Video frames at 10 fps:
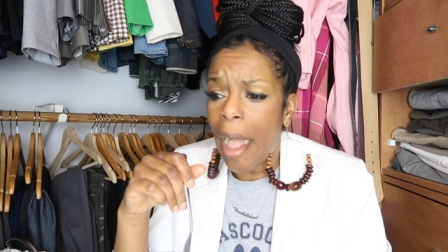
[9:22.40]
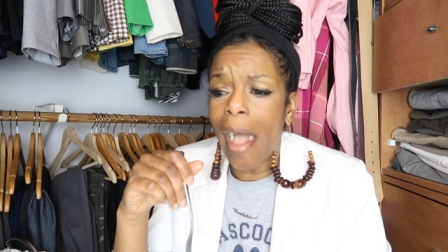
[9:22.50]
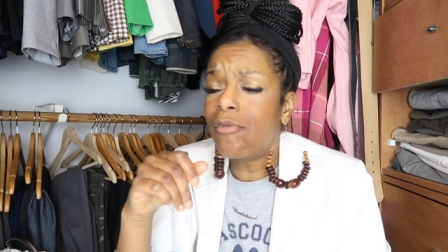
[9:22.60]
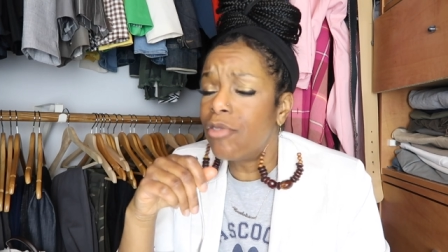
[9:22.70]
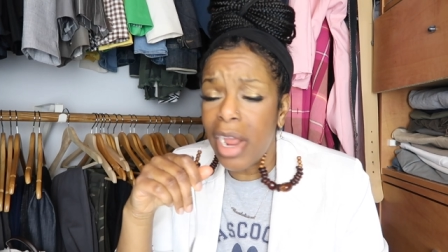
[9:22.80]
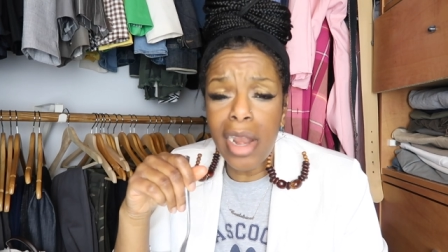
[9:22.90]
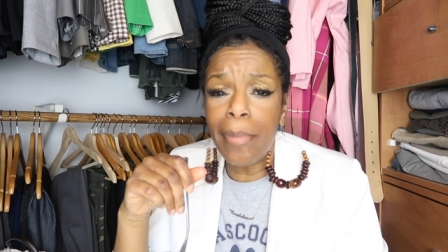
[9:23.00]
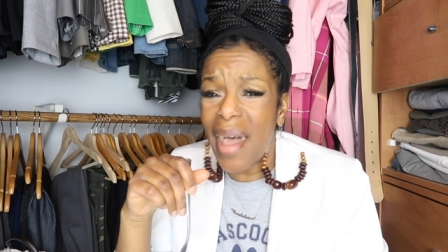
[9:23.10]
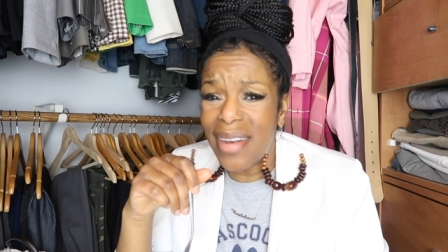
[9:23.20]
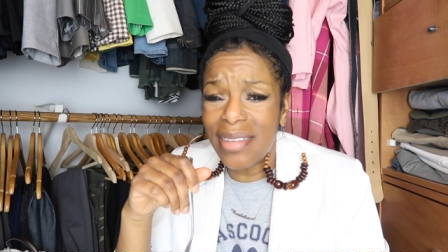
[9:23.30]
I ran
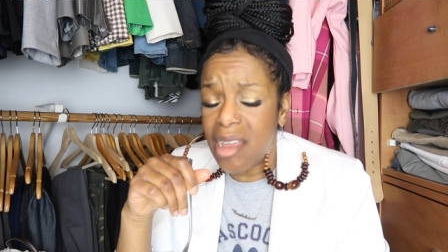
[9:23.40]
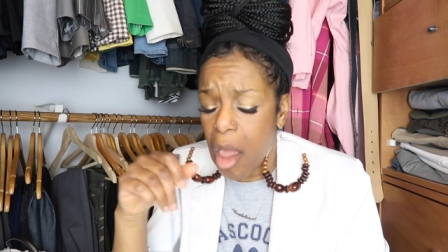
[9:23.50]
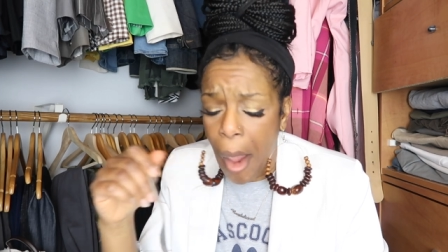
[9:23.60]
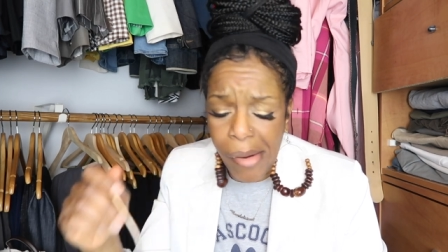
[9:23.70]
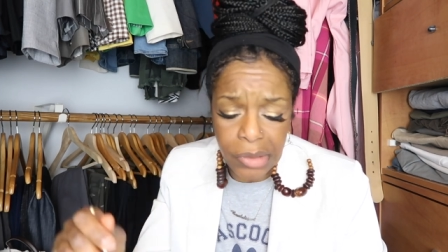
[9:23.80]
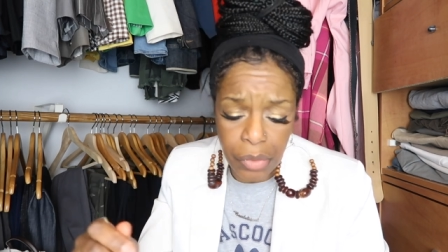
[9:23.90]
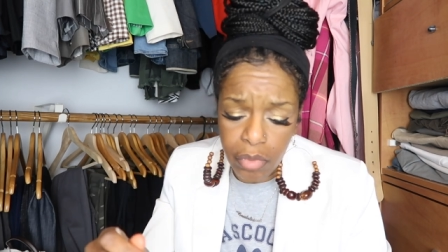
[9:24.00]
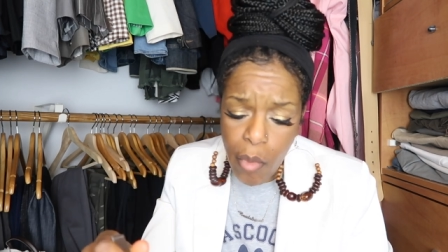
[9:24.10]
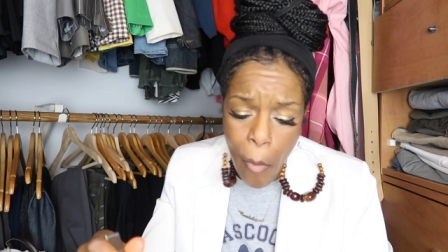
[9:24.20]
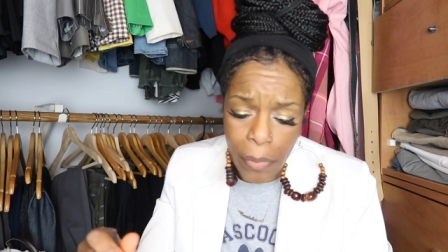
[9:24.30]
up out of there.
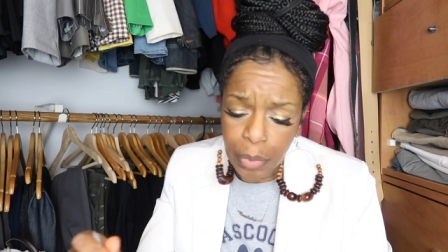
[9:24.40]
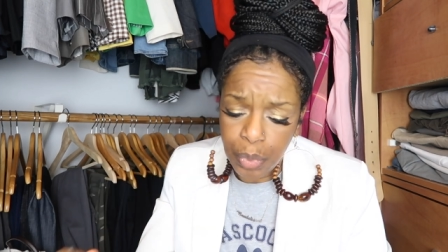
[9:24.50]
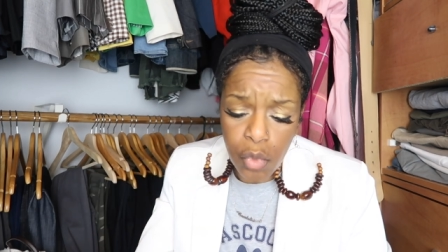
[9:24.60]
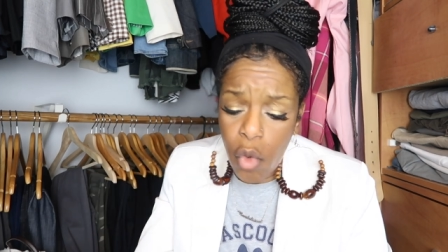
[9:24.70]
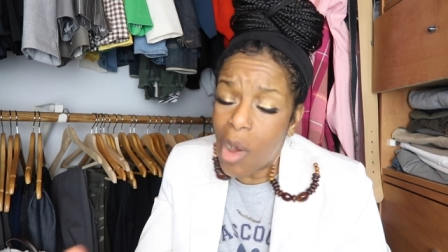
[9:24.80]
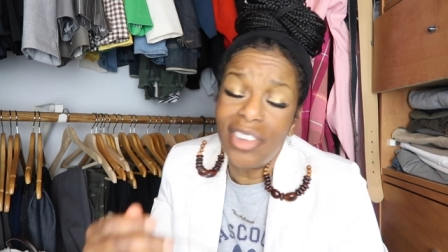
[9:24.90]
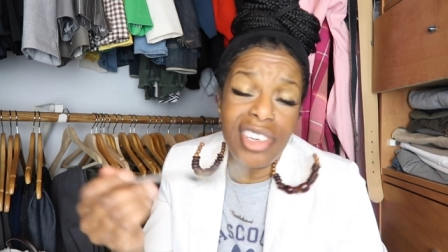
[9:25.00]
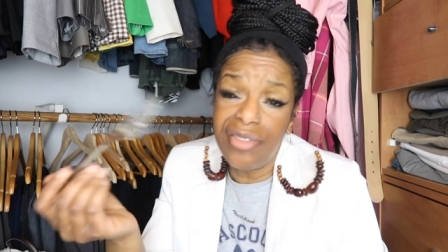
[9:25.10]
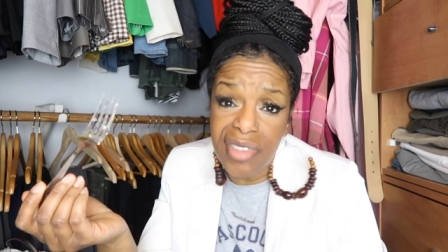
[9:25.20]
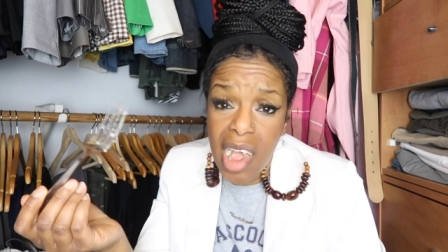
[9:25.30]
Or I
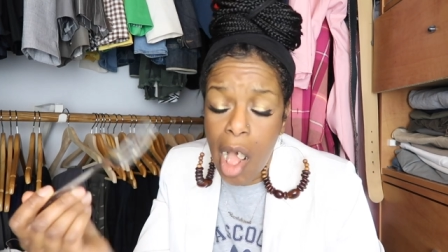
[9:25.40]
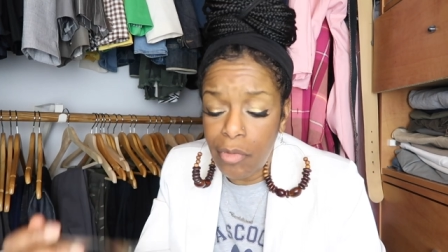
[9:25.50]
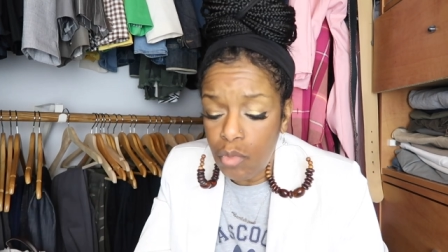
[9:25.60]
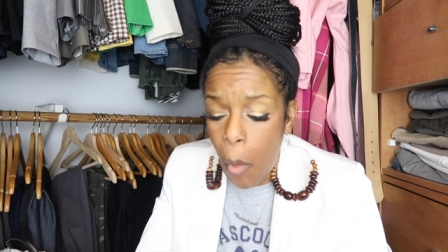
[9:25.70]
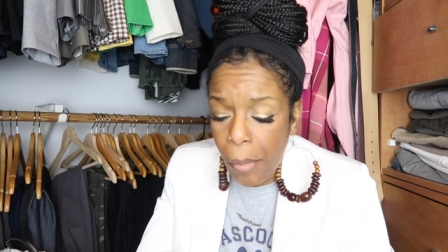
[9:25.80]
just forgot.